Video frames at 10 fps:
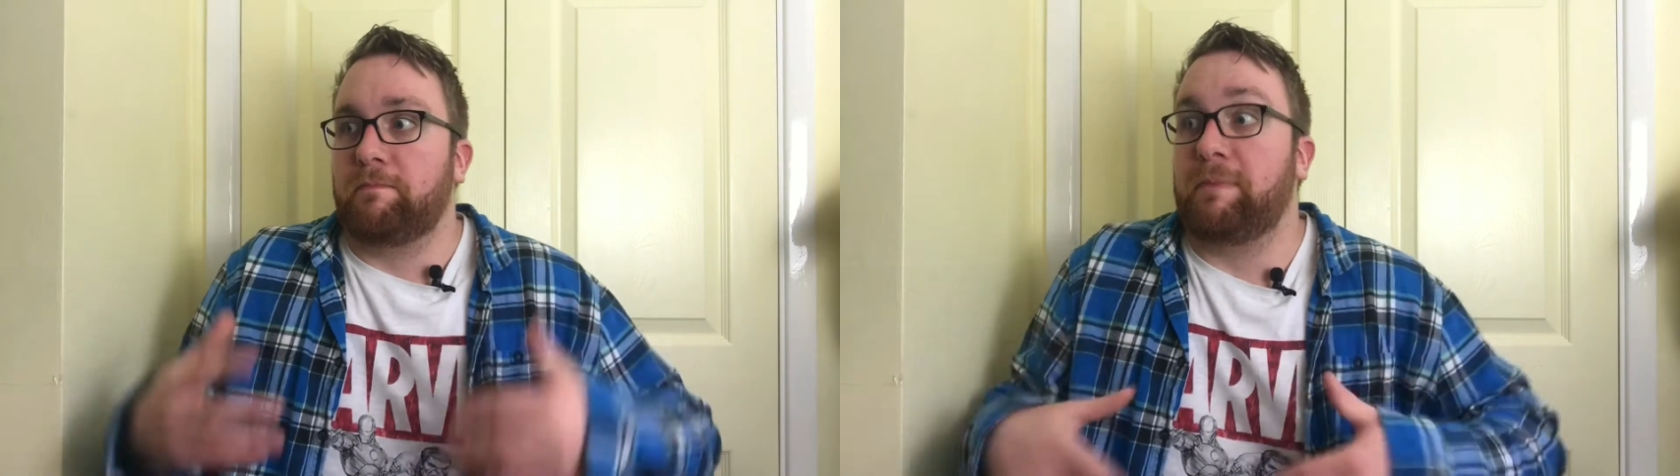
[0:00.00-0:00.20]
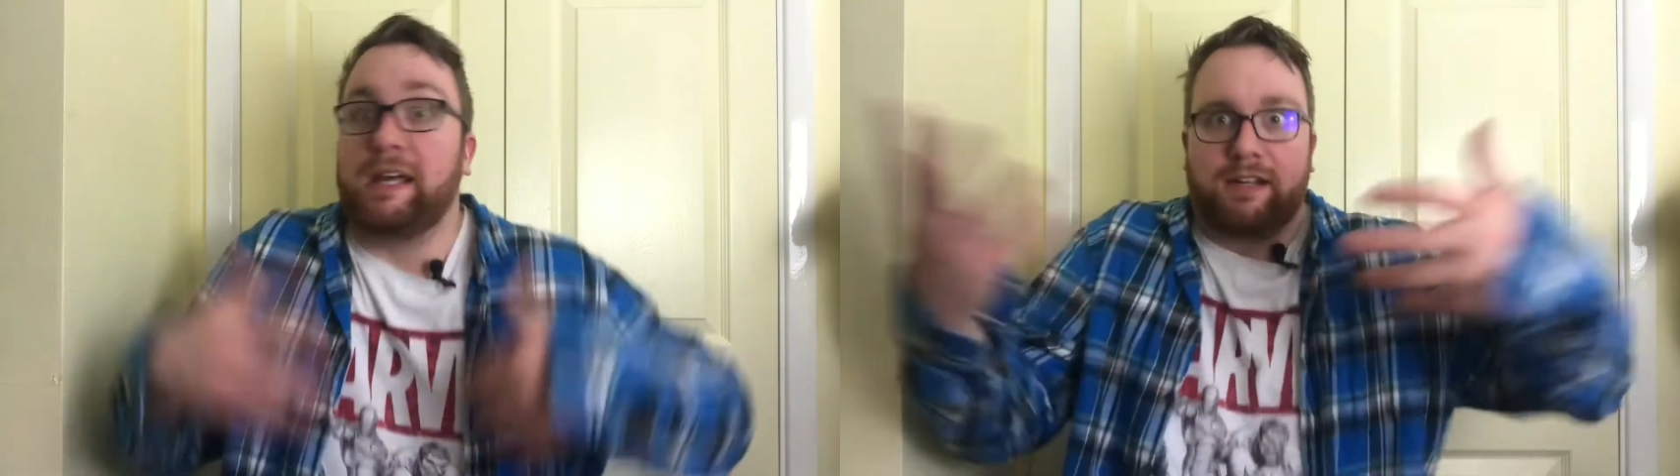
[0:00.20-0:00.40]

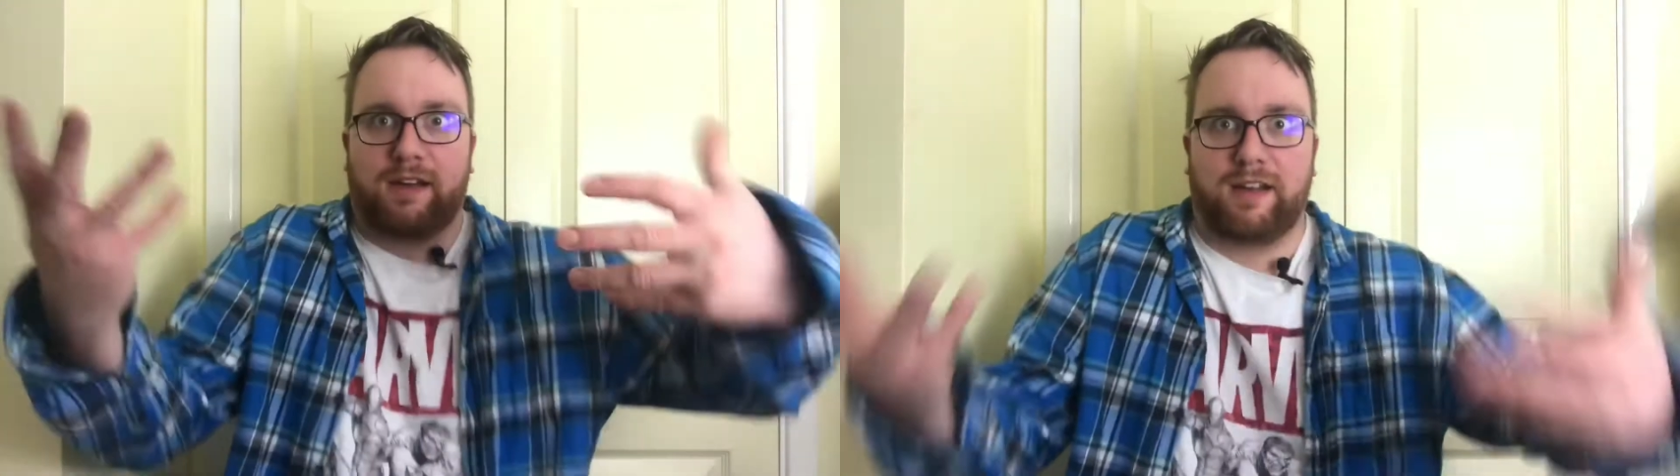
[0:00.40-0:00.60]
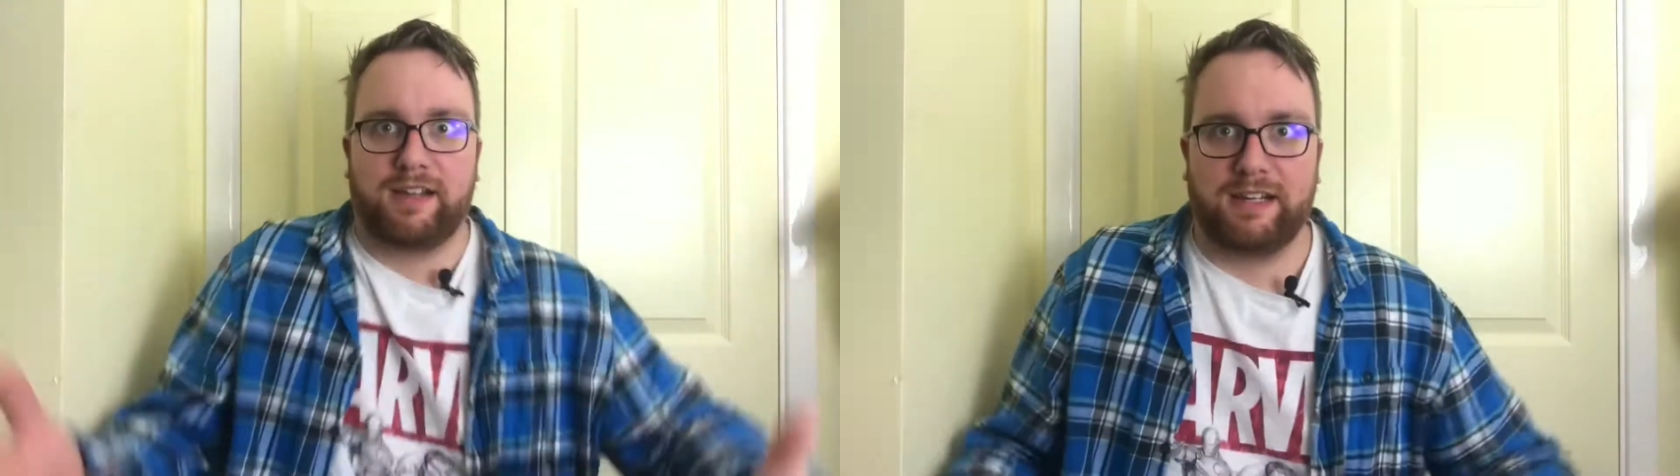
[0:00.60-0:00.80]

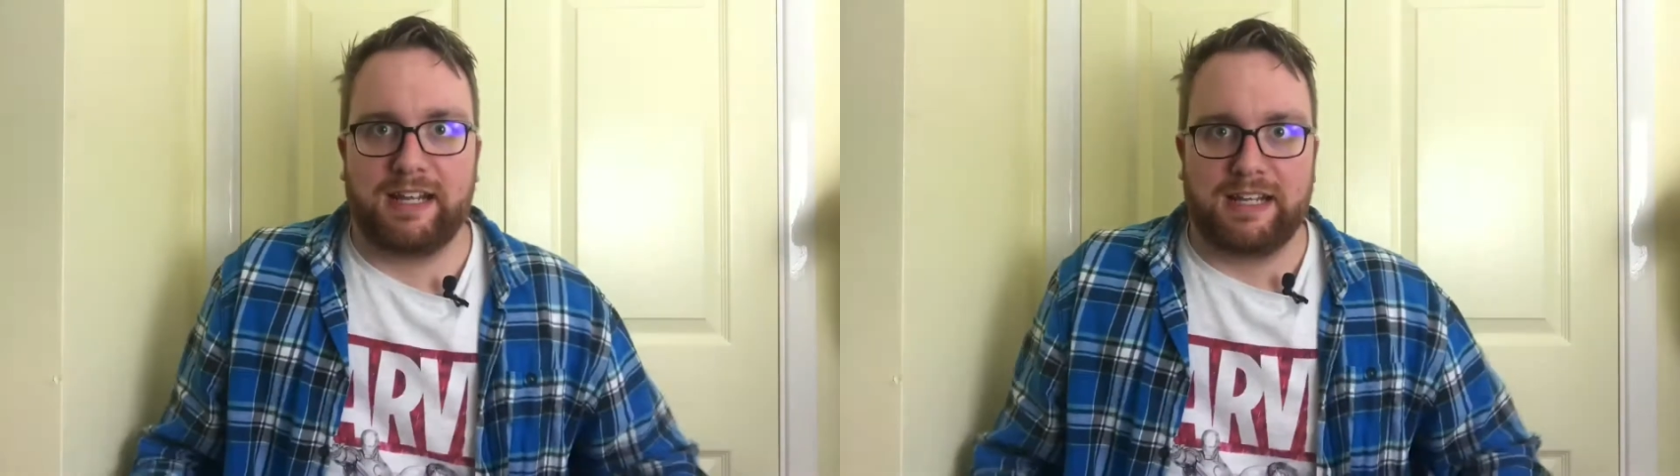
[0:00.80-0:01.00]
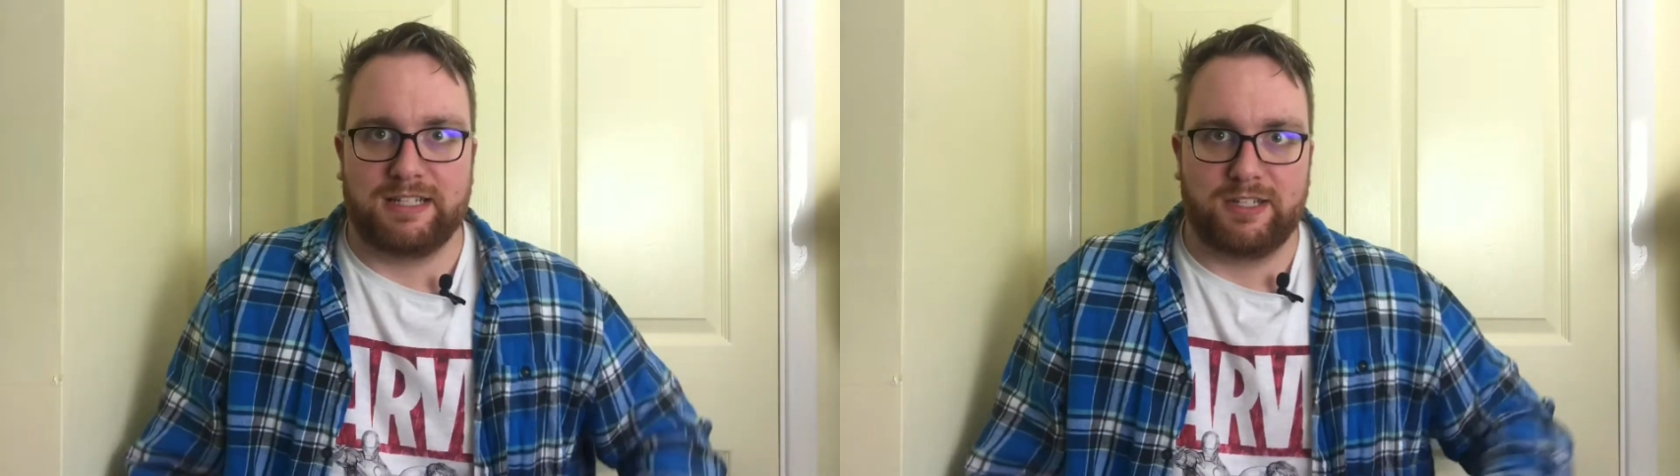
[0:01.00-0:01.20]
bigger in
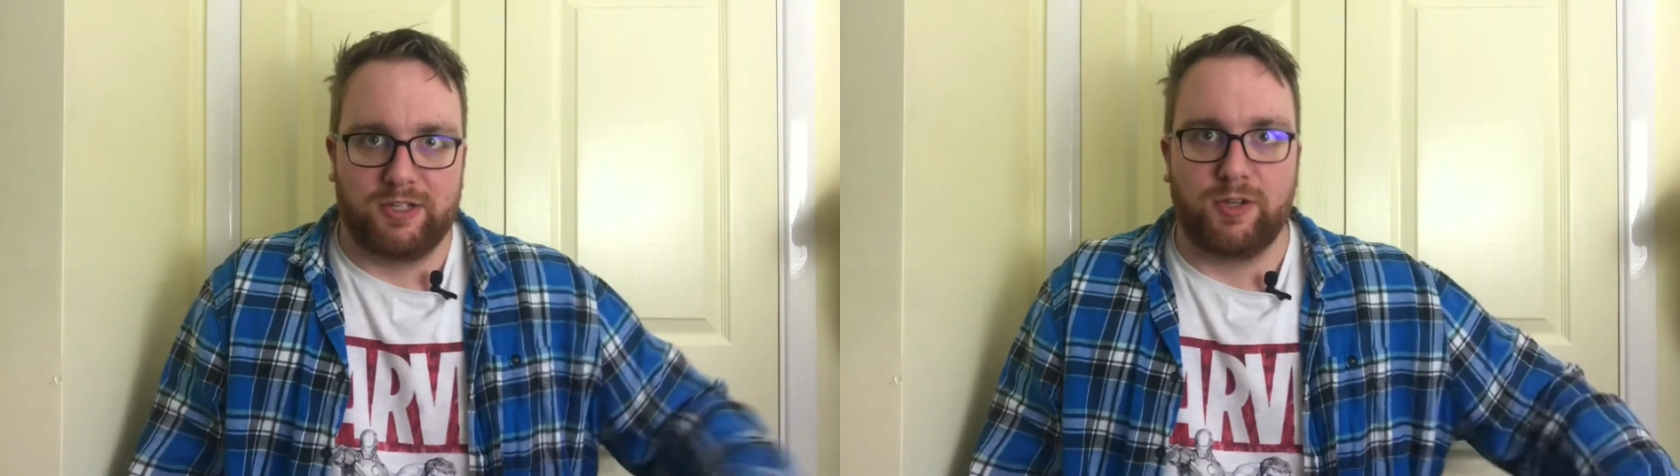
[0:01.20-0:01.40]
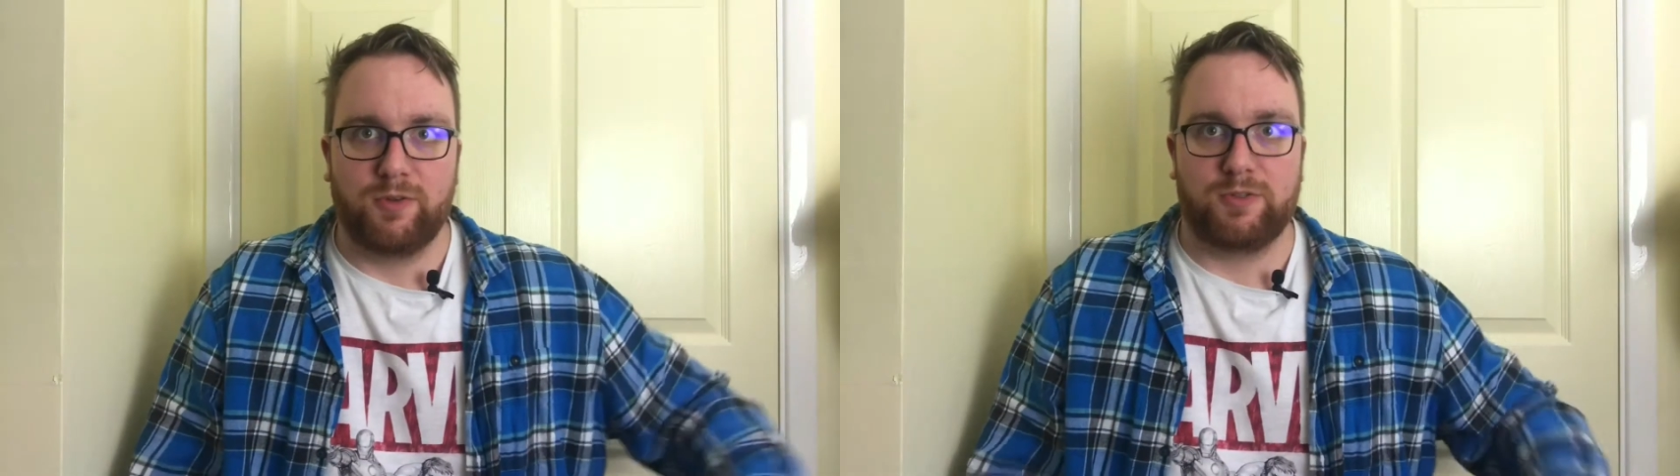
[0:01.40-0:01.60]
his
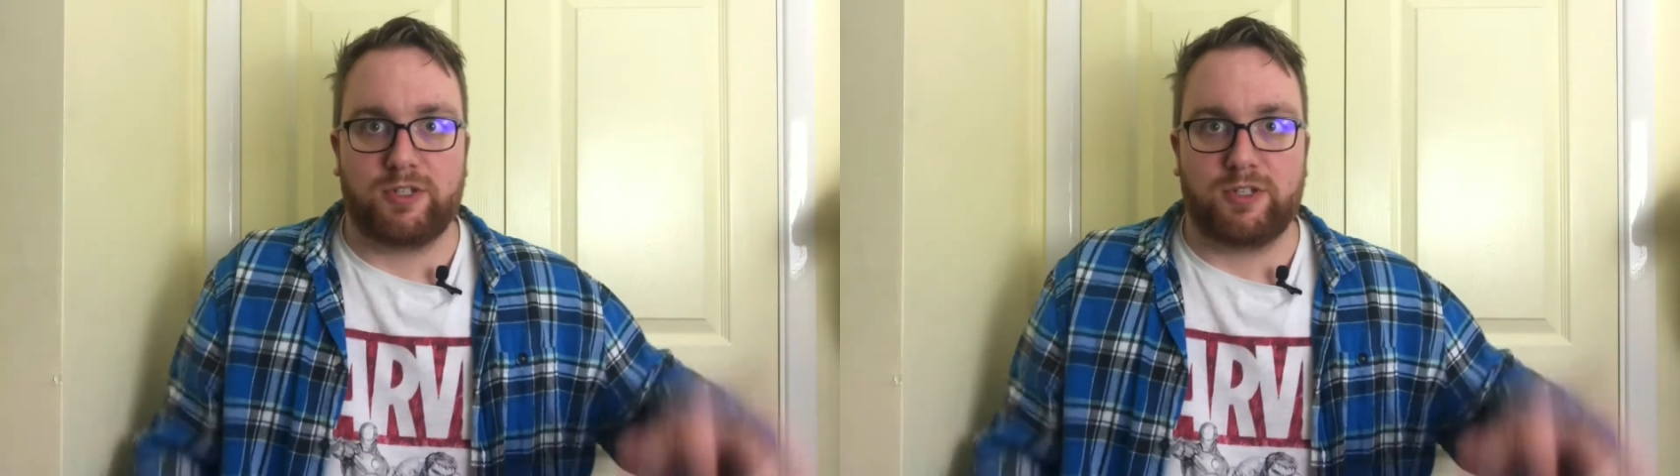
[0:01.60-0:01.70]
new